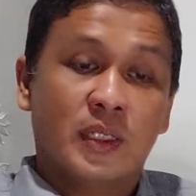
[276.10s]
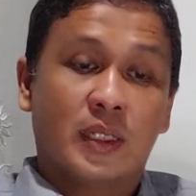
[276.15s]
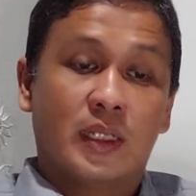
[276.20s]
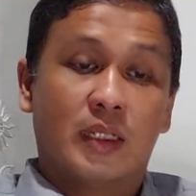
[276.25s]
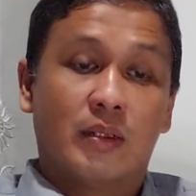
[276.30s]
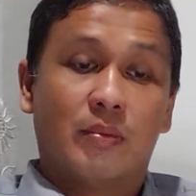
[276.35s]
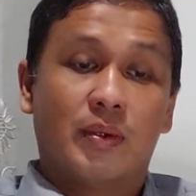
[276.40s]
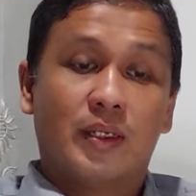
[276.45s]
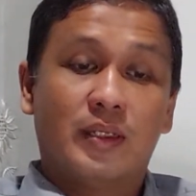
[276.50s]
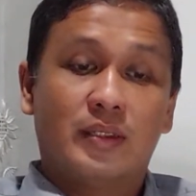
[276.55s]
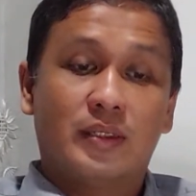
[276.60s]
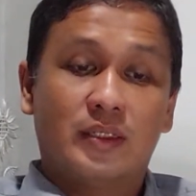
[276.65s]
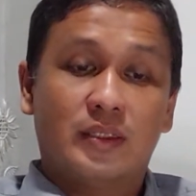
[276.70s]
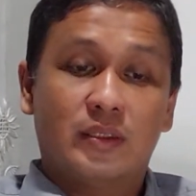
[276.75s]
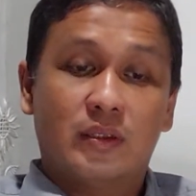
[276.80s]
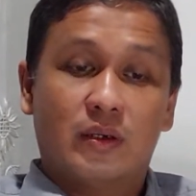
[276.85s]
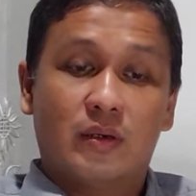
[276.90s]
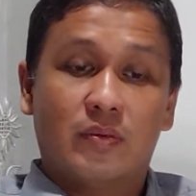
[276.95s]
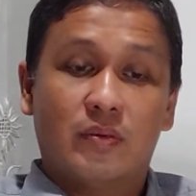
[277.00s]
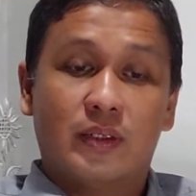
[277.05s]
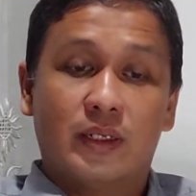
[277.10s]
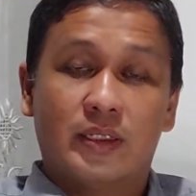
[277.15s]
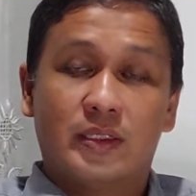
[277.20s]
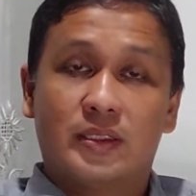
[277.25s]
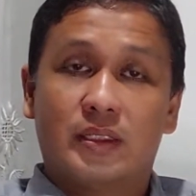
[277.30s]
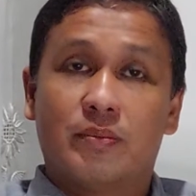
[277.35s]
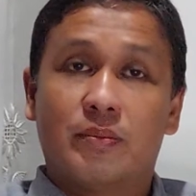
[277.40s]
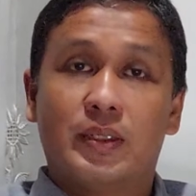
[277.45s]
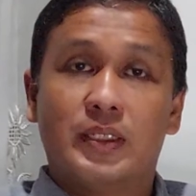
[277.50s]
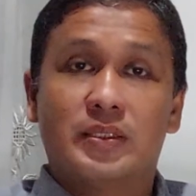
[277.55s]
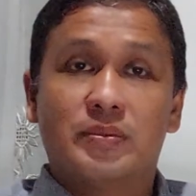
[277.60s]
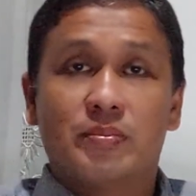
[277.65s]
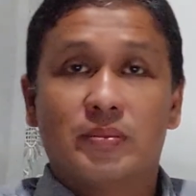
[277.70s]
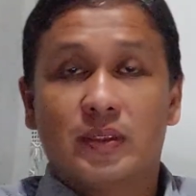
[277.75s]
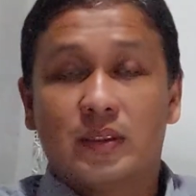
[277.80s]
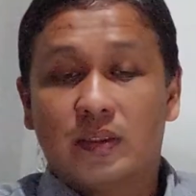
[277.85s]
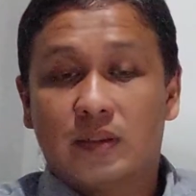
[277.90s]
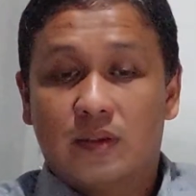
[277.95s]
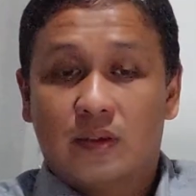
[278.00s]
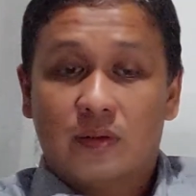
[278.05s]
The basis of the
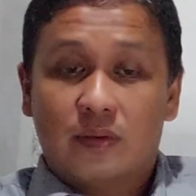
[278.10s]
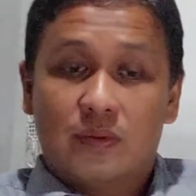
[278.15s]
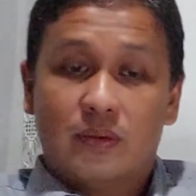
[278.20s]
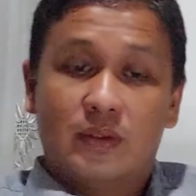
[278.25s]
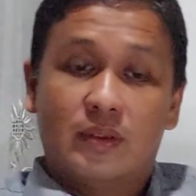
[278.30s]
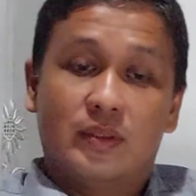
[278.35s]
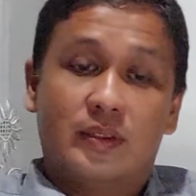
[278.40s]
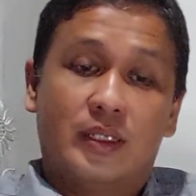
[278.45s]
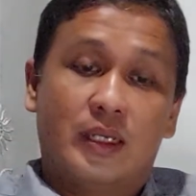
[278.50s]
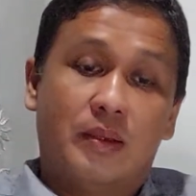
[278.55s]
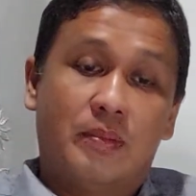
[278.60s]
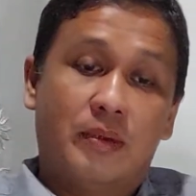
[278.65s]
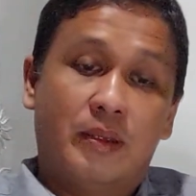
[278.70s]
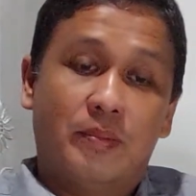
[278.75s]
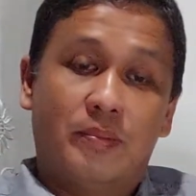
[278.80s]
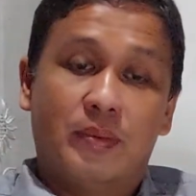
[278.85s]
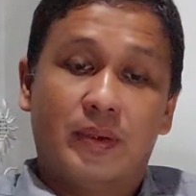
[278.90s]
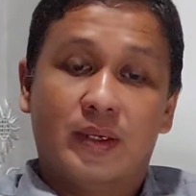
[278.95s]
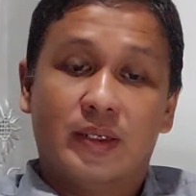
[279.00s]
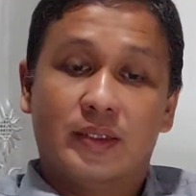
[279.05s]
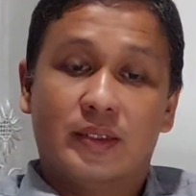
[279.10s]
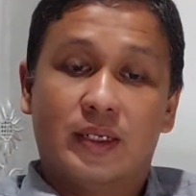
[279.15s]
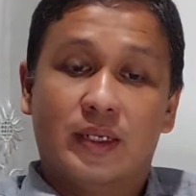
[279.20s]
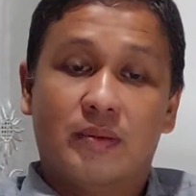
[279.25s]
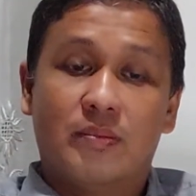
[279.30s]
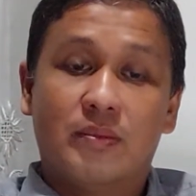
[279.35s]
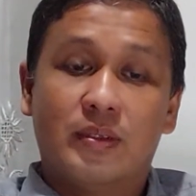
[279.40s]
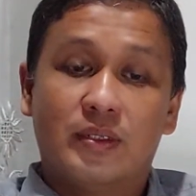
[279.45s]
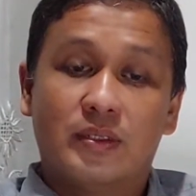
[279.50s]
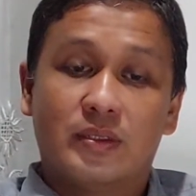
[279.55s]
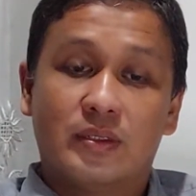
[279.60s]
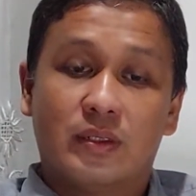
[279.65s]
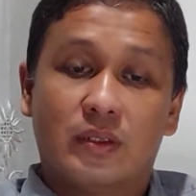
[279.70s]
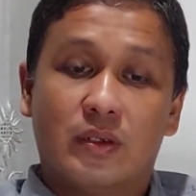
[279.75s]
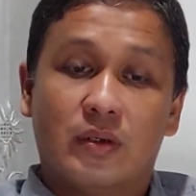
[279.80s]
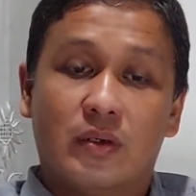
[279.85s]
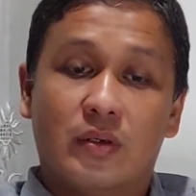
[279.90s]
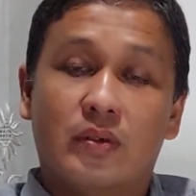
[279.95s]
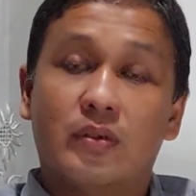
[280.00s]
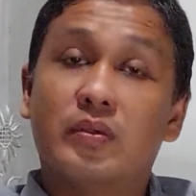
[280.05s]
establishment of KPP-HM is
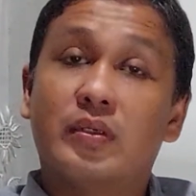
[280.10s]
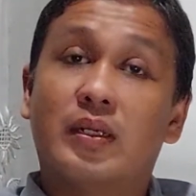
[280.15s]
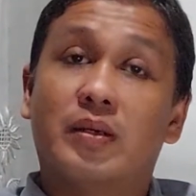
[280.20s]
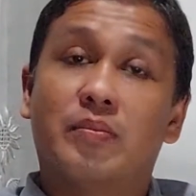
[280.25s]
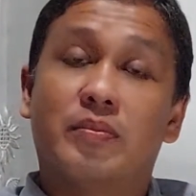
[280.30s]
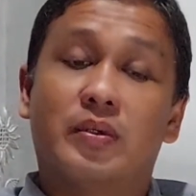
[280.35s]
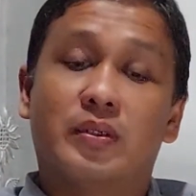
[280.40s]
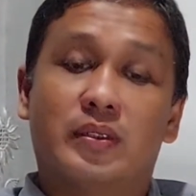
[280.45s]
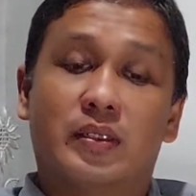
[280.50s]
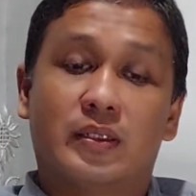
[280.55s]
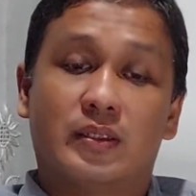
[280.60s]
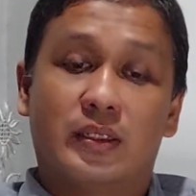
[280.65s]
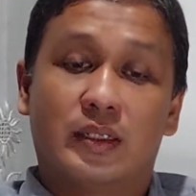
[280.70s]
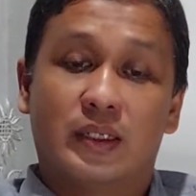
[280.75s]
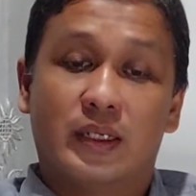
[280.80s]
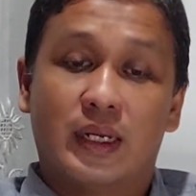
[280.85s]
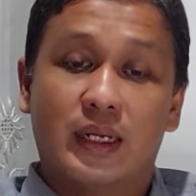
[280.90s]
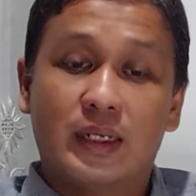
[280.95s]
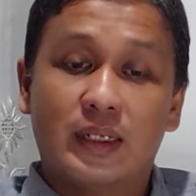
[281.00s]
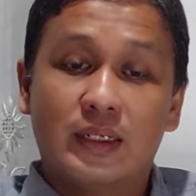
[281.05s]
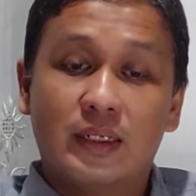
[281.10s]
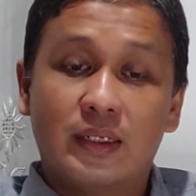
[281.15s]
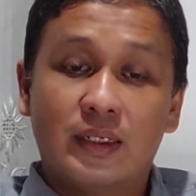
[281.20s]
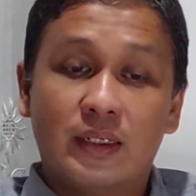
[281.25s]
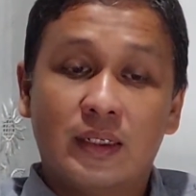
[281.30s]
Law Number 39,